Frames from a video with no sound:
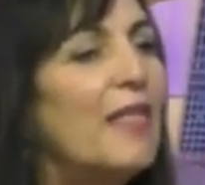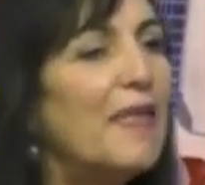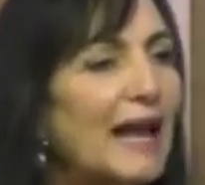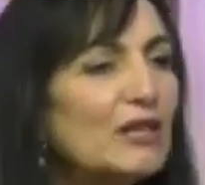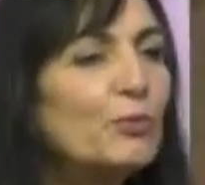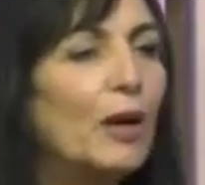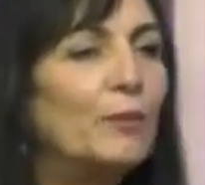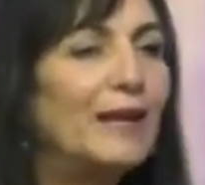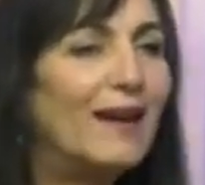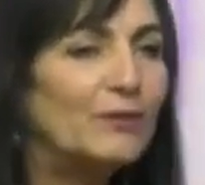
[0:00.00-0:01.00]
That's why
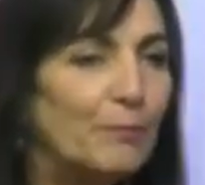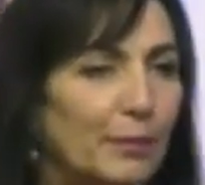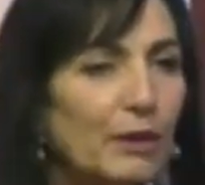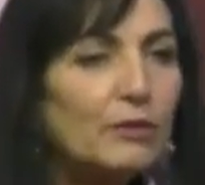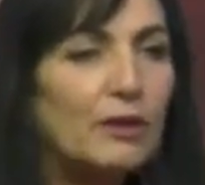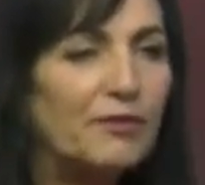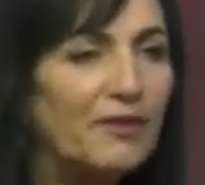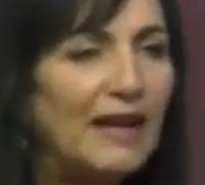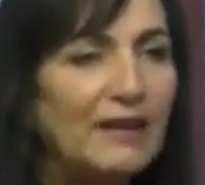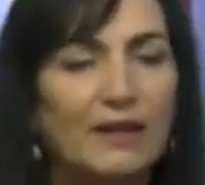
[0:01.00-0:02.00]
we have to build our
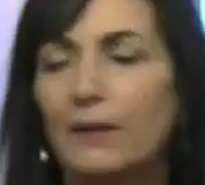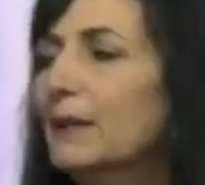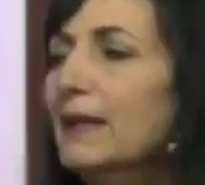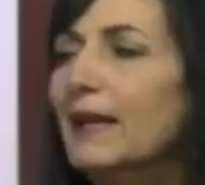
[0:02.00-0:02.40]
faith up.